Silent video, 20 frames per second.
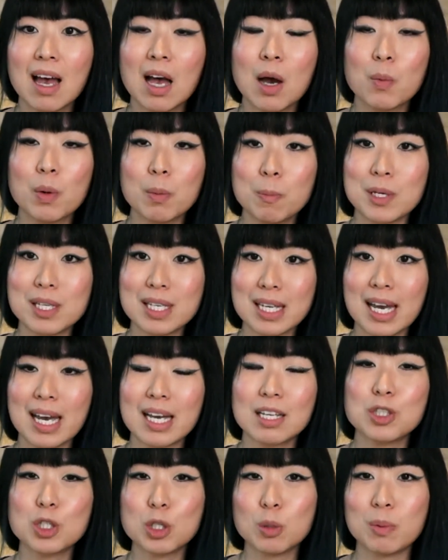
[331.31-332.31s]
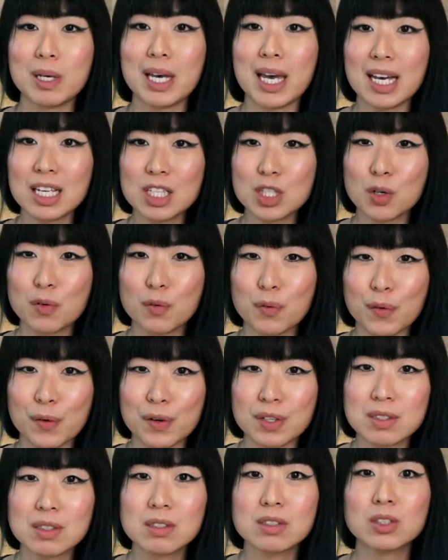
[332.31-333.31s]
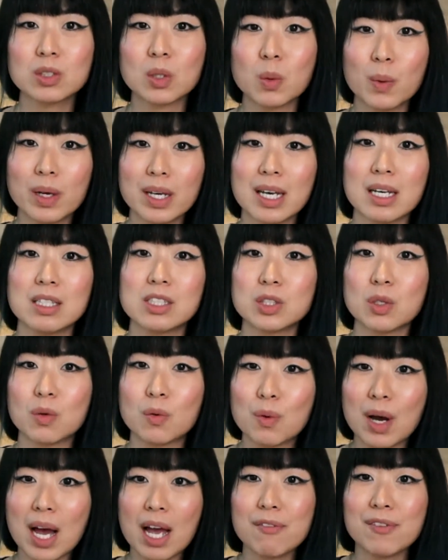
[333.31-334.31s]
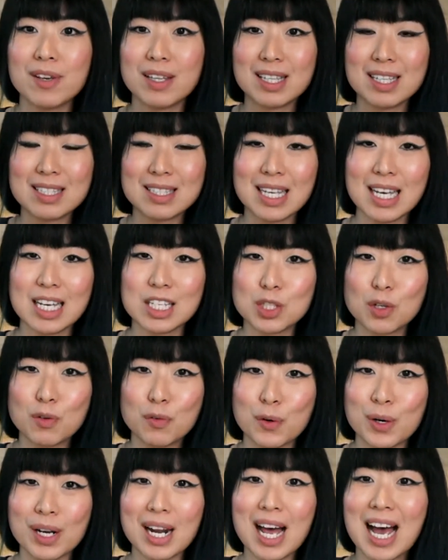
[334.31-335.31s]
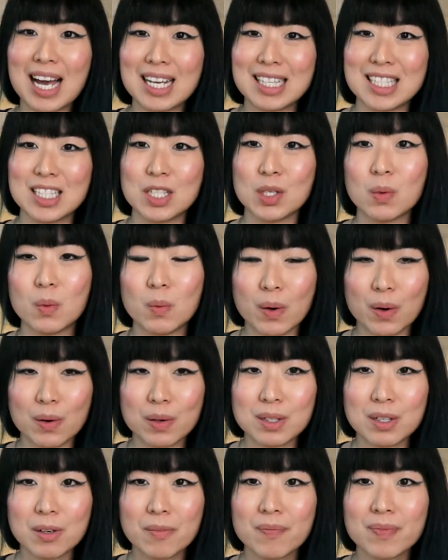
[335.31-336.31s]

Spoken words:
we pretend to be extrovert so we can survive in this extrovert ideal world.